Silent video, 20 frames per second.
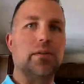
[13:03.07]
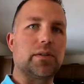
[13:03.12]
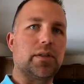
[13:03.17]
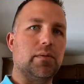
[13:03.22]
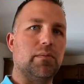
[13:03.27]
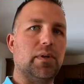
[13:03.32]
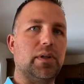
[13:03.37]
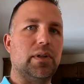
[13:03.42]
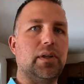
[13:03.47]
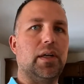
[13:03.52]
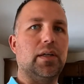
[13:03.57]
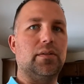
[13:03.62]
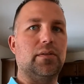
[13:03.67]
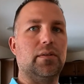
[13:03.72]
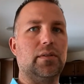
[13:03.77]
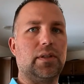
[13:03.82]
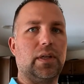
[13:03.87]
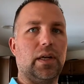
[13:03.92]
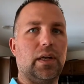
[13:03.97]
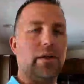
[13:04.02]
or something like that. So
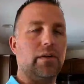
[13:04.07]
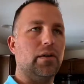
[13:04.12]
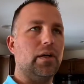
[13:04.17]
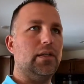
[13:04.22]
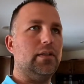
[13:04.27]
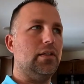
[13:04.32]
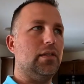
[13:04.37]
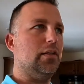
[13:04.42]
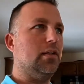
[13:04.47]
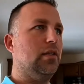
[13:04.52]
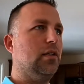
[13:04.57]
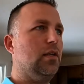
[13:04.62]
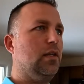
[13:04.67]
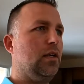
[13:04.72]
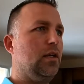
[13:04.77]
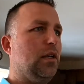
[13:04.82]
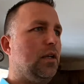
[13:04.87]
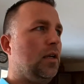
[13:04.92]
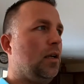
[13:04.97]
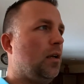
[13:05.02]
it's kind of crazy.
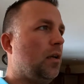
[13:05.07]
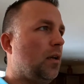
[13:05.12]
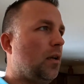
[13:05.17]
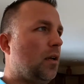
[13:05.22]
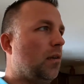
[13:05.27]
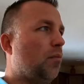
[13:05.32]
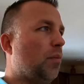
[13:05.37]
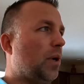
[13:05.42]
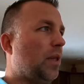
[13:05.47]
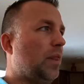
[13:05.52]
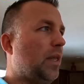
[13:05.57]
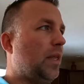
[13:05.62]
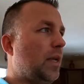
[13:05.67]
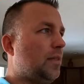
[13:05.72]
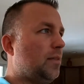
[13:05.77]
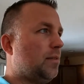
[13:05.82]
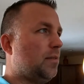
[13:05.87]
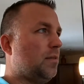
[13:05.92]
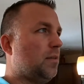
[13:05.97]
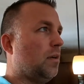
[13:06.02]
But
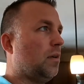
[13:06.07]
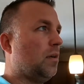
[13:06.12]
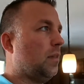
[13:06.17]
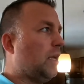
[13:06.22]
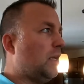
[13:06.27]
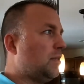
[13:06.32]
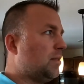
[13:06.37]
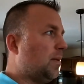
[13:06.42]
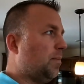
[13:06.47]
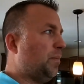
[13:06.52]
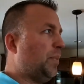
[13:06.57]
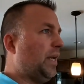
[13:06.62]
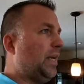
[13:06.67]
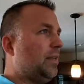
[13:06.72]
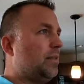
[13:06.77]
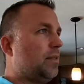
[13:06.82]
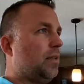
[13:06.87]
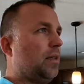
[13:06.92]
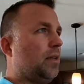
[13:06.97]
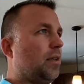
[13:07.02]
that's the
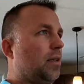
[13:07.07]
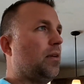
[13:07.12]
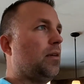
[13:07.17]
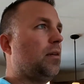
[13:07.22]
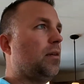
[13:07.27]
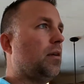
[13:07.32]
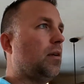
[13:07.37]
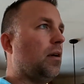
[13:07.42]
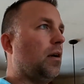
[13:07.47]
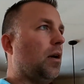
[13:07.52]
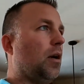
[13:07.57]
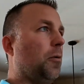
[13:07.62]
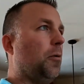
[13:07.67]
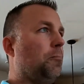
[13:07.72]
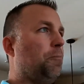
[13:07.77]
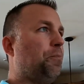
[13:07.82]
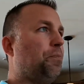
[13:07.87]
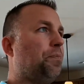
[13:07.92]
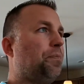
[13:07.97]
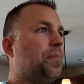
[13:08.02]
basic.
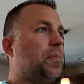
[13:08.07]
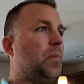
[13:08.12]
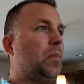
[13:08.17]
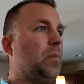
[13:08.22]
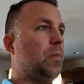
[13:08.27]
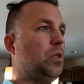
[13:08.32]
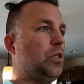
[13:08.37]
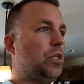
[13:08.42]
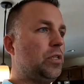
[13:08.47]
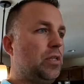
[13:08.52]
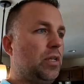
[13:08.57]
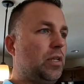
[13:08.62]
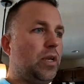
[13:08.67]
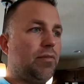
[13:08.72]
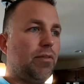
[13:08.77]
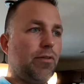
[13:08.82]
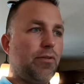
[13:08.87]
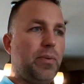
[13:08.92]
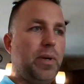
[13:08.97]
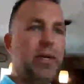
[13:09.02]
Just to
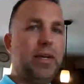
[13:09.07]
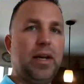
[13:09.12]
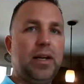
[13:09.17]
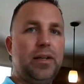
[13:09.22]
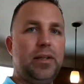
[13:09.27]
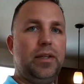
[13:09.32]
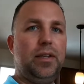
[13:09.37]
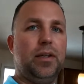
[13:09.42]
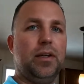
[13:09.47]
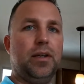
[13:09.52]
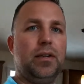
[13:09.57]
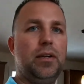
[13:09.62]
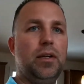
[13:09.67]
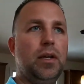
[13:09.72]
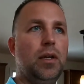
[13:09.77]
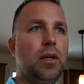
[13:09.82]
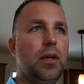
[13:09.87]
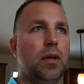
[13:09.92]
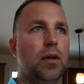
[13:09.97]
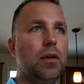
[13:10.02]
give everybody an idea,
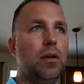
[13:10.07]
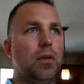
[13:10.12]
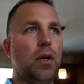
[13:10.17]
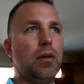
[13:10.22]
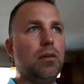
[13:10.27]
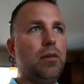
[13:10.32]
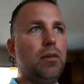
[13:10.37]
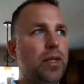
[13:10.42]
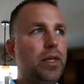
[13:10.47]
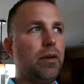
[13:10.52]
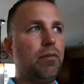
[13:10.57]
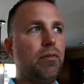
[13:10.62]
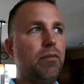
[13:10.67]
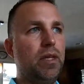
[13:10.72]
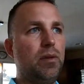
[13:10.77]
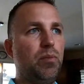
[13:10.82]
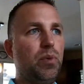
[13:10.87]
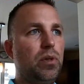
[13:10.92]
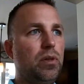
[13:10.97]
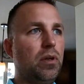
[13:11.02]
I'll link
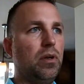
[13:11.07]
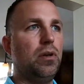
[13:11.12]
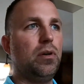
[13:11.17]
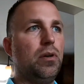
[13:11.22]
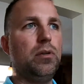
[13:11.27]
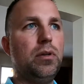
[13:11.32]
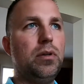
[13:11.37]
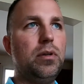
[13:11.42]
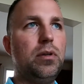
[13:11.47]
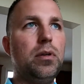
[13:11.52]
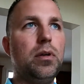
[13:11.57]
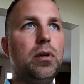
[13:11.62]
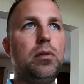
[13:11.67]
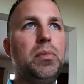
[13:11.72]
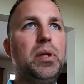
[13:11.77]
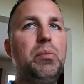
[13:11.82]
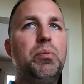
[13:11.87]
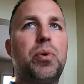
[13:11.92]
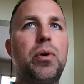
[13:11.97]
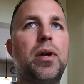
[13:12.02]
everything below. I
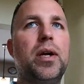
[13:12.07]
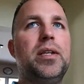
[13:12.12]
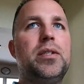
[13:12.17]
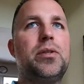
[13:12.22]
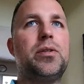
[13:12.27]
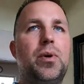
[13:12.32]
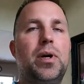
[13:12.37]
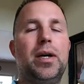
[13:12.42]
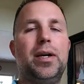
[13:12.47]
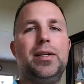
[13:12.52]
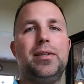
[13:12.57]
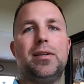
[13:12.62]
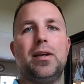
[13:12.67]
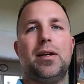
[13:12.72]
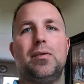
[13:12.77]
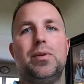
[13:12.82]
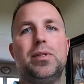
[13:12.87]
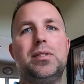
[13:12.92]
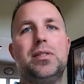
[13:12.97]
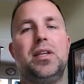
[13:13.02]
mean, price-wise,
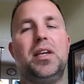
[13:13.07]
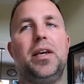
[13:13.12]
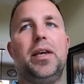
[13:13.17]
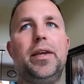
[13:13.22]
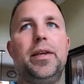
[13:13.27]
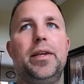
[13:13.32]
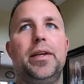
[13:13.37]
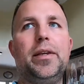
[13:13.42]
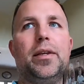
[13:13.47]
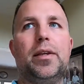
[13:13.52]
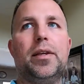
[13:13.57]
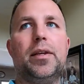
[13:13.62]
I would say